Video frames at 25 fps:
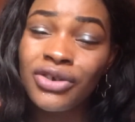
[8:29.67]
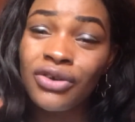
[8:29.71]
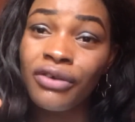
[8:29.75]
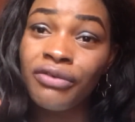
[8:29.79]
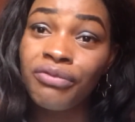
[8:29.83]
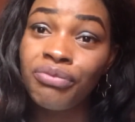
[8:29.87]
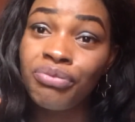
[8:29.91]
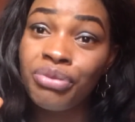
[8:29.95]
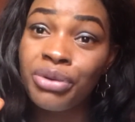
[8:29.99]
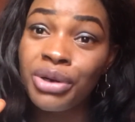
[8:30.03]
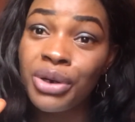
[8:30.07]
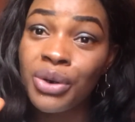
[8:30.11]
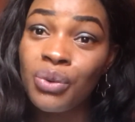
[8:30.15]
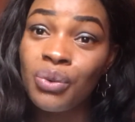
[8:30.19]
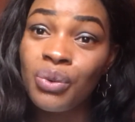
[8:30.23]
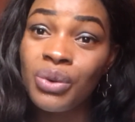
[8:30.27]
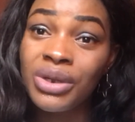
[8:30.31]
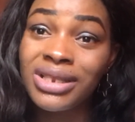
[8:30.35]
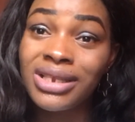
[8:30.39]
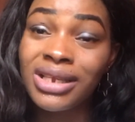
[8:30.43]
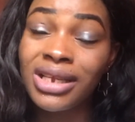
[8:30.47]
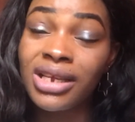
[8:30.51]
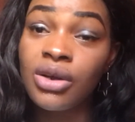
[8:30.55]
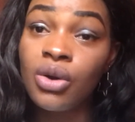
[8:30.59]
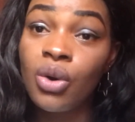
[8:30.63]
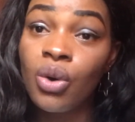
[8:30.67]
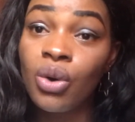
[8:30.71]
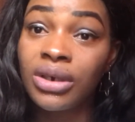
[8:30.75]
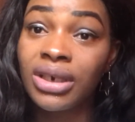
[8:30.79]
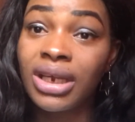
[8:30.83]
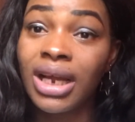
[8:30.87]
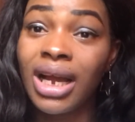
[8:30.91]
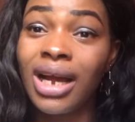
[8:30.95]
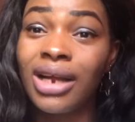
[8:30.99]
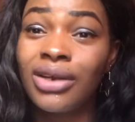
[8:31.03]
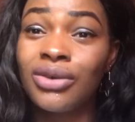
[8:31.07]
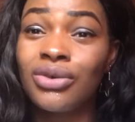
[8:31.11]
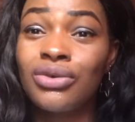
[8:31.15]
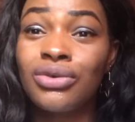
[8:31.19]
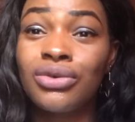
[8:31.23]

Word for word: of praying with a gold candle.